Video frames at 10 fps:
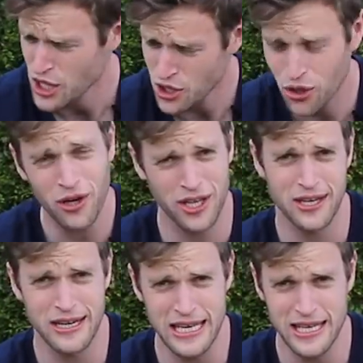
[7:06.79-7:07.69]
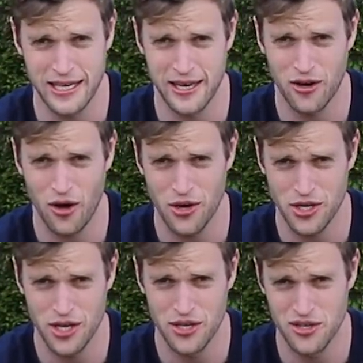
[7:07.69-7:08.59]
You're not going to need it
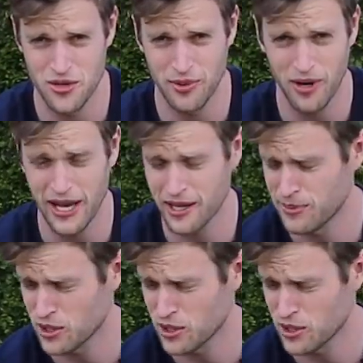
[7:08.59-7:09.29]
on your new bike